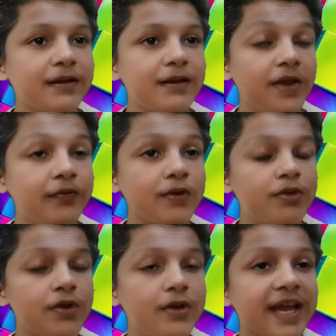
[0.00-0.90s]
If you
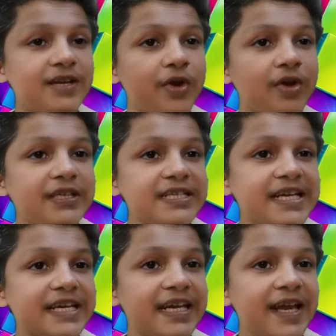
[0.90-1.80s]
look at modern
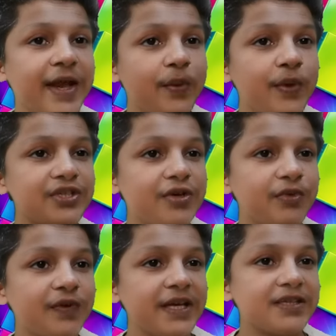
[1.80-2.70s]
day adventure
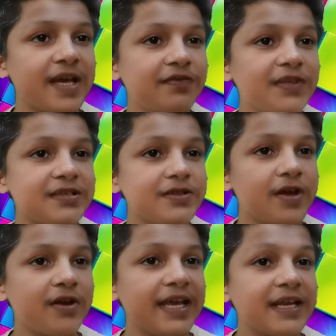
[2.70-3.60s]
movies of this
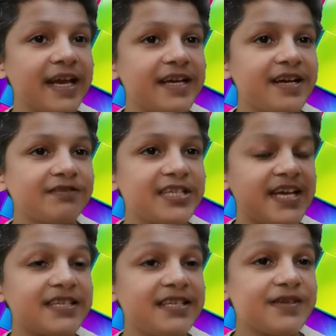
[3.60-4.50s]
sort like Clash of the
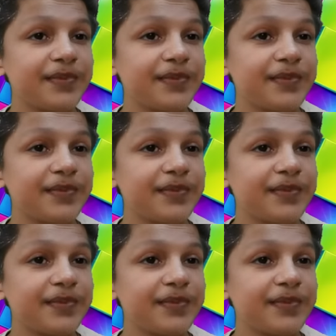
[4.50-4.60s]
Titans,